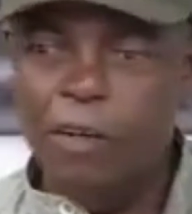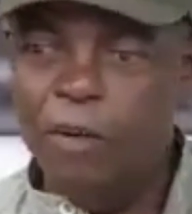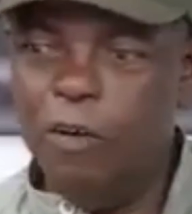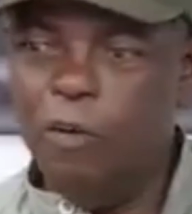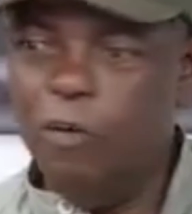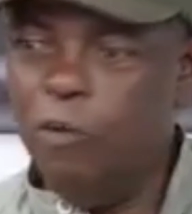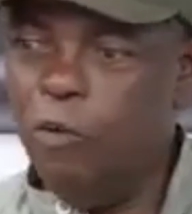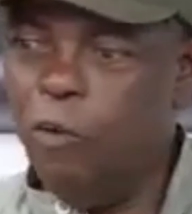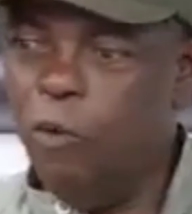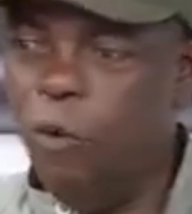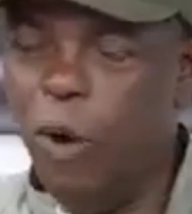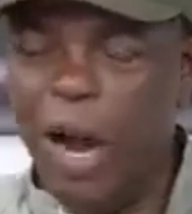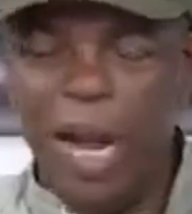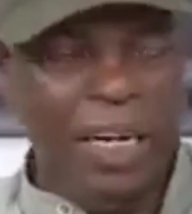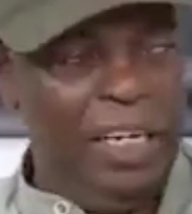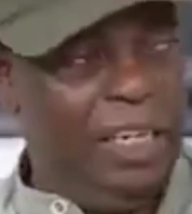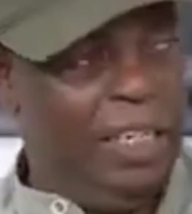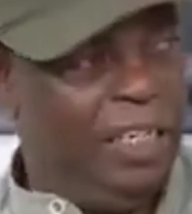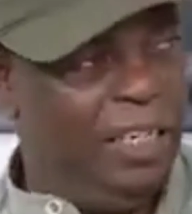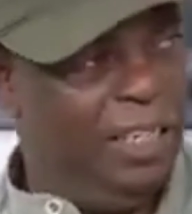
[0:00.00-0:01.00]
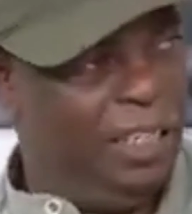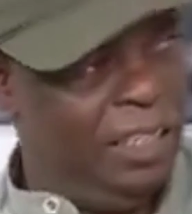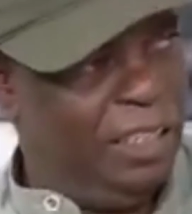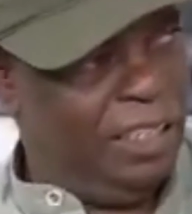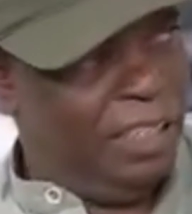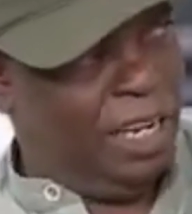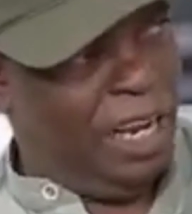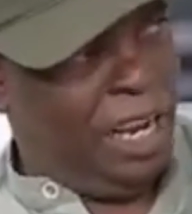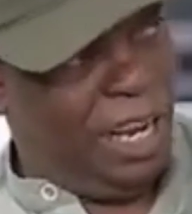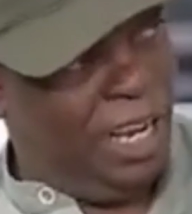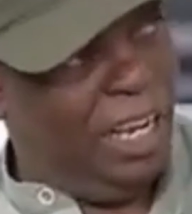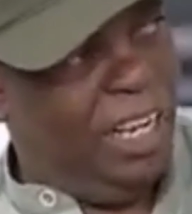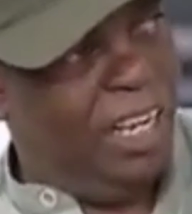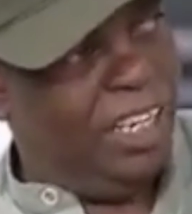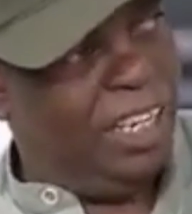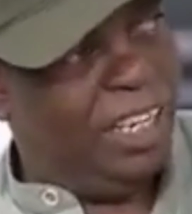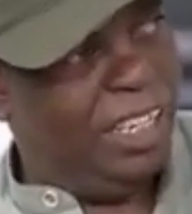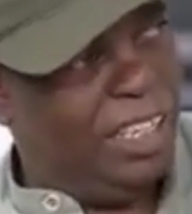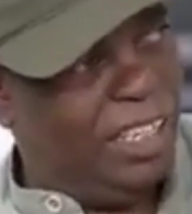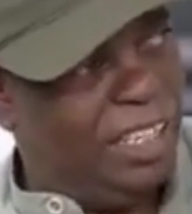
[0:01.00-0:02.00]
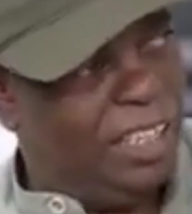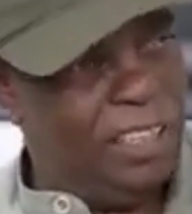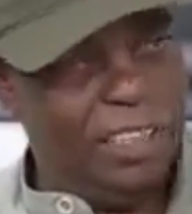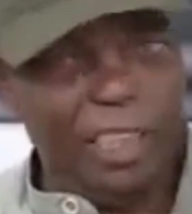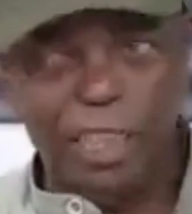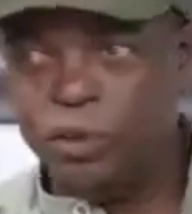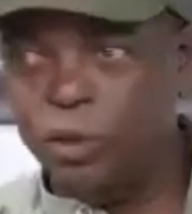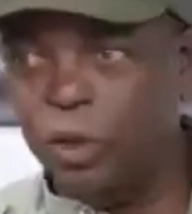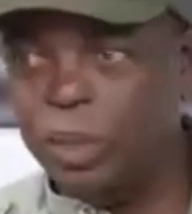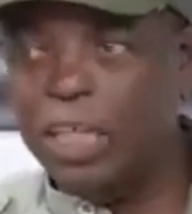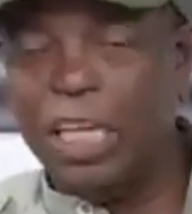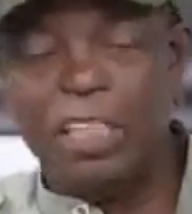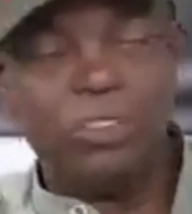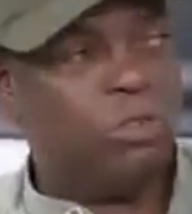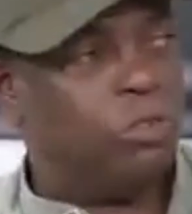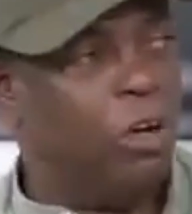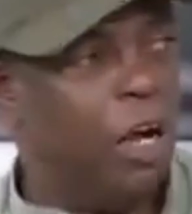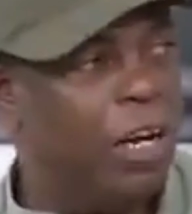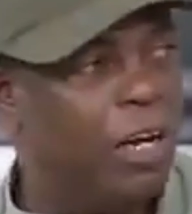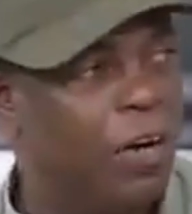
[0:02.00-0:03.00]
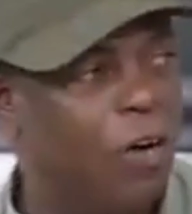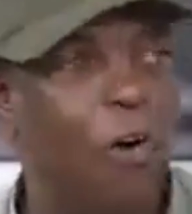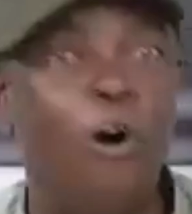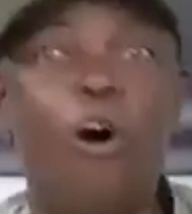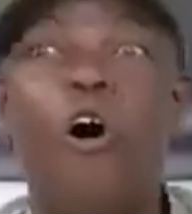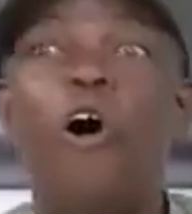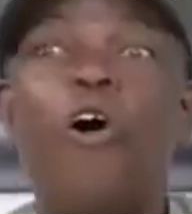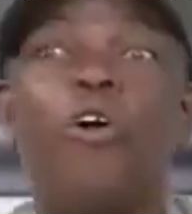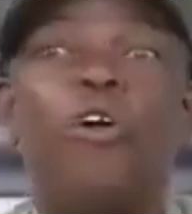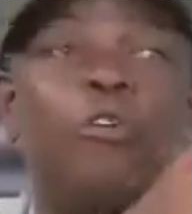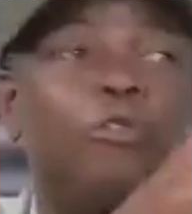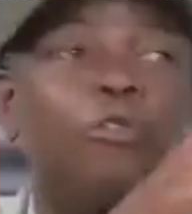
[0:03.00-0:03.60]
When the soldiers struck, all of